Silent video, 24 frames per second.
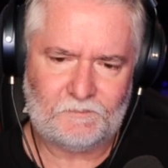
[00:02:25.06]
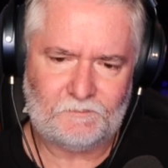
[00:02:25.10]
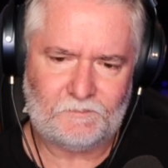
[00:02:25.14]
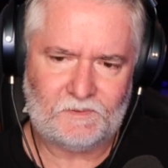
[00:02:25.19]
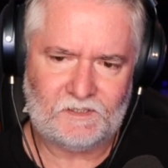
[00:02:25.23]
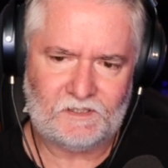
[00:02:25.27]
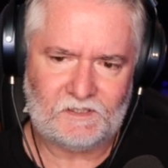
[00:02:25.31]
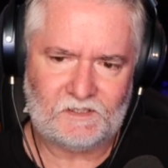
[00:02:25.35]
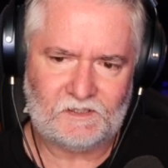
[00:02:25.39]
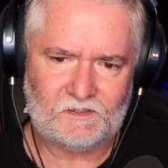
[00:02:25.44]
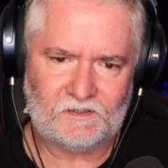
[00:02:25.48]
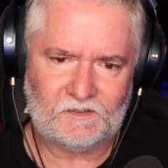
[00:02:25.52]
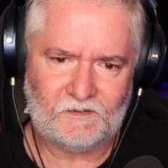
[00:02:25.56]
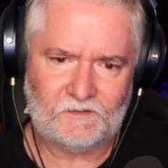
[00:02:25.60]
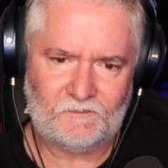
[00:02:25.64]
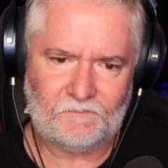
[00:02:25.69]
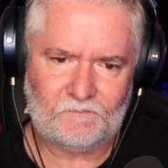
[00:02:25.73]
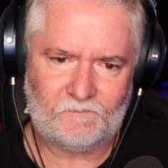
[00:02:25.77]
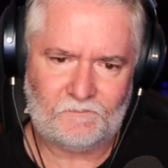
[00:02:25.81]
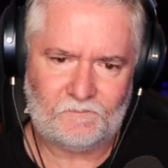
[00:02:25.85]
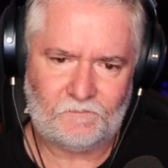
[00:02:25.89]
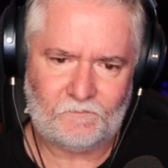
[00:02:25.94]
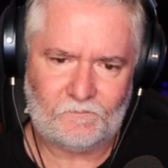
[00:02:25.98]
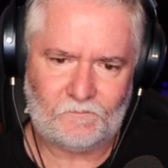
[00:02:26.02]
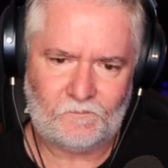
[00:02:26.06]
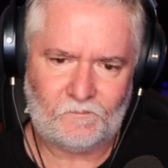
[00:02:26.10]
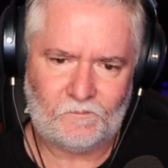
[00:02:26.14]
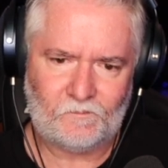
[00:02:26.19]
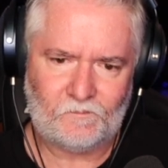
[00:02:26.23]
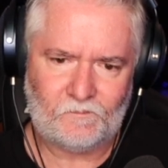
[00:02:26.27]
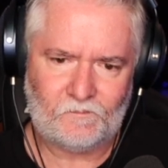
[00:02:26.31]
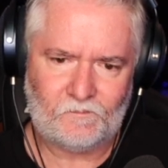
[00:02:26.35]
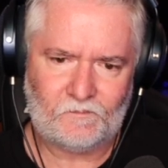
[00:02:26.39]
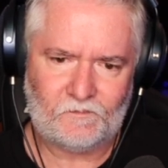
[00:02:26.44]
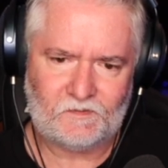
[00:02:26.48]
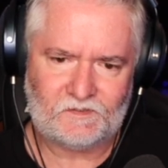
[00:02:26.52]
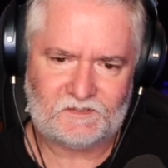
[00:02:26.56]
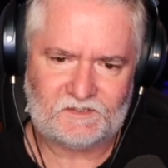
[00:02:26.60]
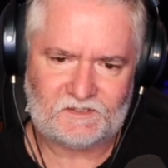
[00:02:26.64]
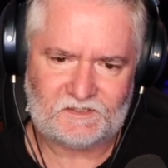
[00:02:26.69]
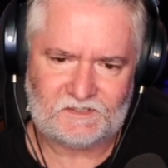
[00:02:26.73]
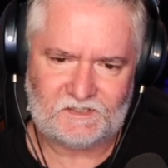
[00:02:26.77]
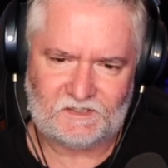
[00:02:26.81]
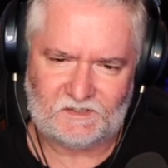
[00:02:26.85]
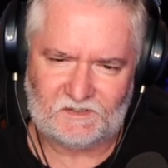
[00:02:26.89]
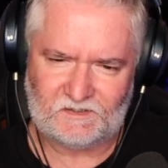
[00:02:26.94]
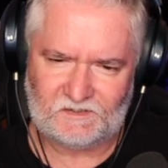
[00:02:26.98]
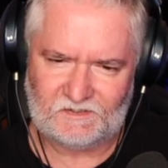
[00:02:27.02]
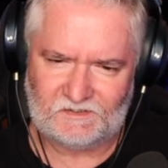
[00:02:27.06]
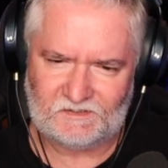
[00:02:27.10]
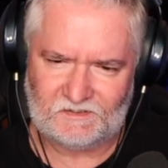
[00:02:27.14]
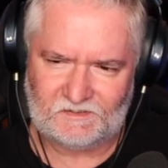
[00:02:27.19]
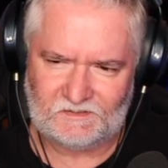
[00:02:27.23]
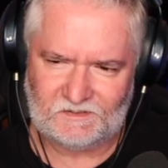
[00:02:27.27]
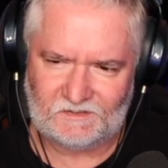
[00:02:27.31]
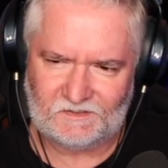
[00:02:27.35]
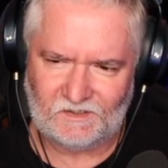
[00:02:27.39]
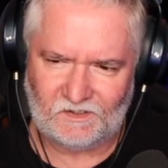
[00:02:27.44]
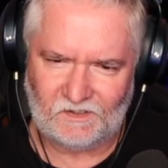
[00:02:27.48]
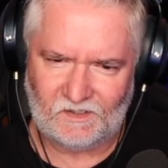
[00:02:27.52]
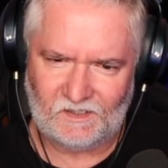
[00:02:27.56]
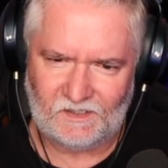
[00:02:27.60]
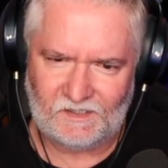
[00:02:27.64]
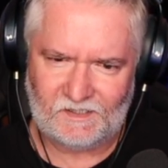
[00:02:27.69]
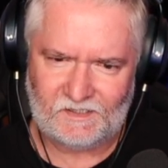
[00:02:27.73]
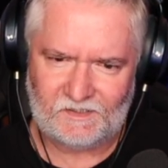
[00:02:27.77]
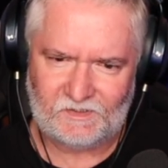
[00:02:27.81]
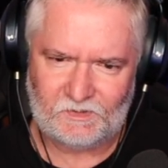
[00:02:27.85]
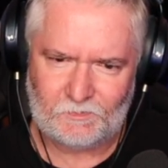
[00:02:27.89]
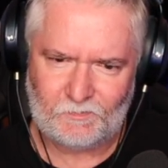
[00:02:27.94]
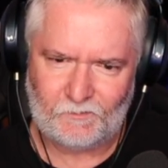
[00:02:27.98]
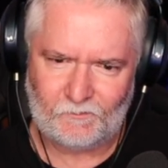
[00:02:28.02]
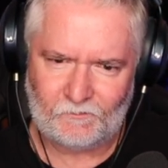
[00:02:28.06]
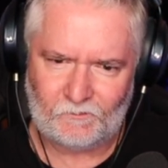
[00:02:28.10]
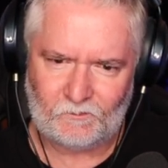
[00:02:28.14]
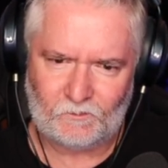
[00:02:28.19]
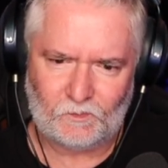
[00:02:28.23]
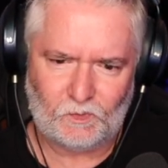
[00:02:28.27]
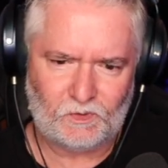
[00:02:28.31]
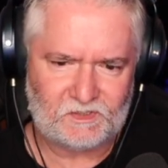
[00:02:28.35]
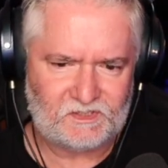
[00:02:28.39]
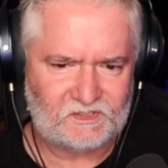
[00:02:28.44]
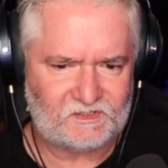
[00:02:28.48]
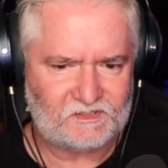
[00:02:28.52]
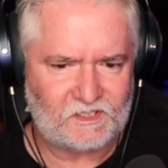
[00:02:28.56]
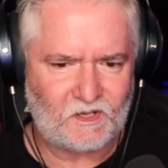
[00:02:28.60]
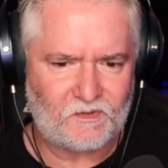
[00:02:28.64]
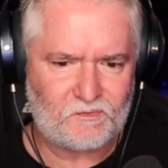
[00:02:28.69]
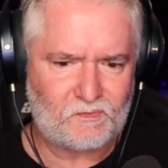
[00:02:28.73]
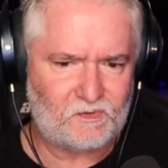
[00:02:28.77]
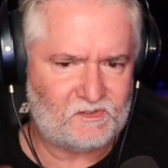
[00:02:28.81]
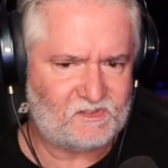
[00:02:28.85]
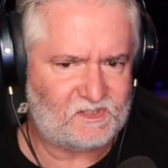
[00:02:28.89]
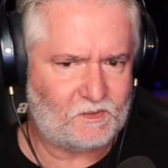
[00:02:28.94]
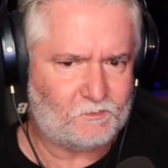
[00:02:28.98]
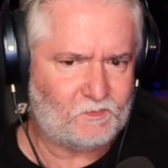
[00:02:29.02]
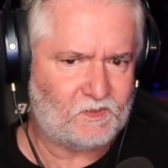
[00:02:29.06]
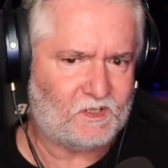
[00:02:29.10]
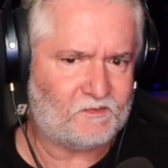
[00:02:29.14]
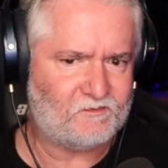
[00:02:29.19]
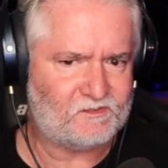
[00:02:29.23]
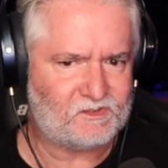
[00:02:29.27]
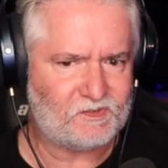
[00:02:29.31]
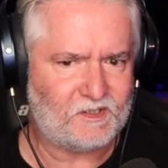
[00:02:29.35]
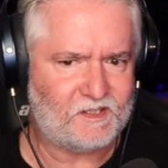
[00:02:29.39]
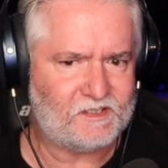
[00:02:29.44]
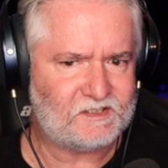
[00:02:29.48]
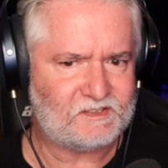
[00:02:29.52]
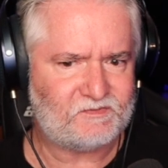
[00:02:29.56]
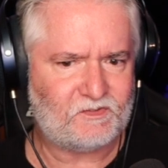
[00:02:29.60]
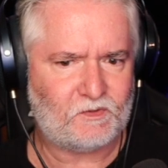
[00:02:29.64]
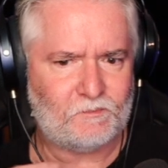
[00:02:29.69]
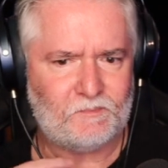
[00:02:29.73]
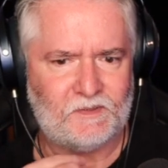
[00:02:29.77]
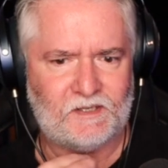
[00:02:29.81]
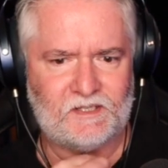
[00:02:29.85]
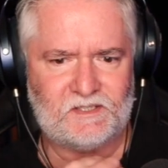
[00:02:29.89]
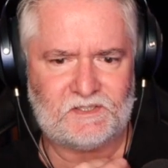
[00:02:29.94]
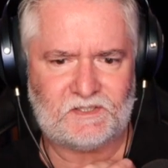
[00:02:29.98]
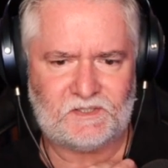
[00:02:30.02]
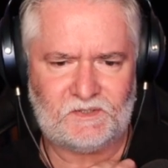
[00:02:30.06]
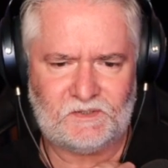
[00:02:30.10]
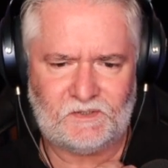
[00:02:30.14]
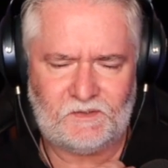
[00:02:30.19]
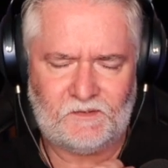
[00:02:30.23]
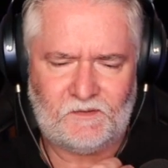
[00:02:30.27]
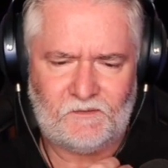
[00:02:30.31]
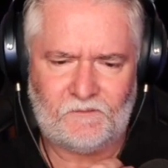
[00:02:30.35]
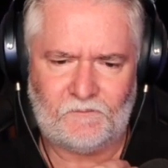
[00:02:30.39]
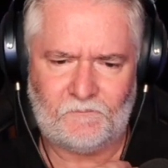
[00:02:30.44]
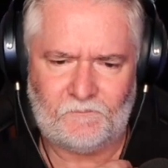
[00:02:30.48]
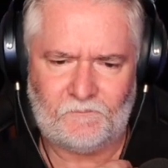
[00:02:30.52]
bit her. She died? Or she's going through some kind of transformation?